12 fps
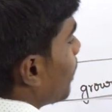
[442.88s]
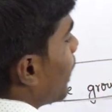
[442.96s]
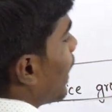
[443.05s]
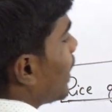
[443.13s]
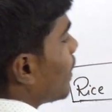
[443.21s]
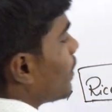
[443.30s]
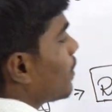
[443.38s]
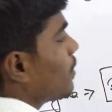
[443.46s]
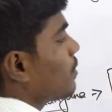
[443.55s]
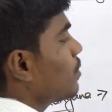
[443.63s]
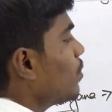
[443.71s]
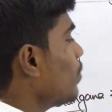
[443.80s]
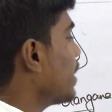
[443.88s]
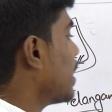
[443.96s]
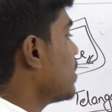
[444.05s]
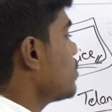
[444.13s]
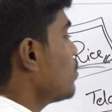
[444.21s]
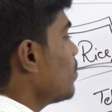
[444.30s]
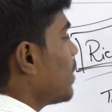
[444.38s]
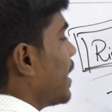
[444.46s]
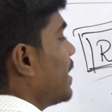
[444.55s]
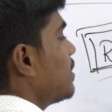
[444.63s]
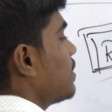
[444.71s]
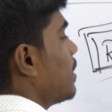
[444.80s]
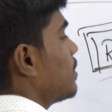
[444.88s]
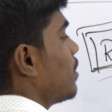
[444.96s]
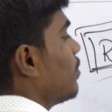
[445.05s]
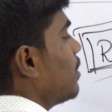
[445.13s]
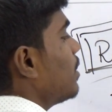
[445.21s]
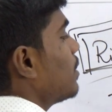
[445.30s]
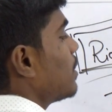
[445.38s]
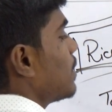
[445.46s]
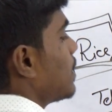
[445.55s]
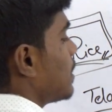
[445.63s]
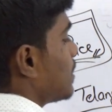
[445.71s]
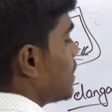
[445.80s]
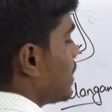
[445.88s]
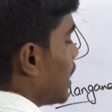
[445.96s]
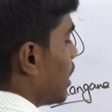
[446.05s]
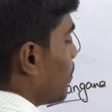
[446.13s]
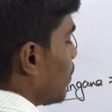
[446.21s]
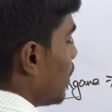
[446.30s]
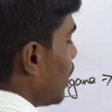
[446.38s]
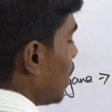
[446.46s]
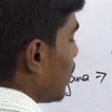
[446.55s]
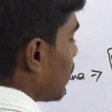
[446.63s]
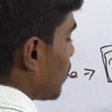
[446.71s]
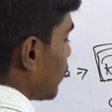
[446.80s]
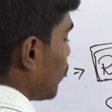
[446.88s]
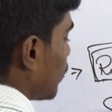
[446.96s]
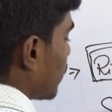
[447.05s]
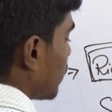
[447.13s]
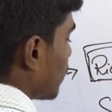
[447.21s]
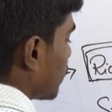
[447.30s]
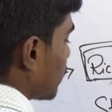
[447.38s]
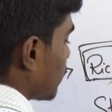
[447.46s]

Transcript: paddy. So we consume rice as our staple food.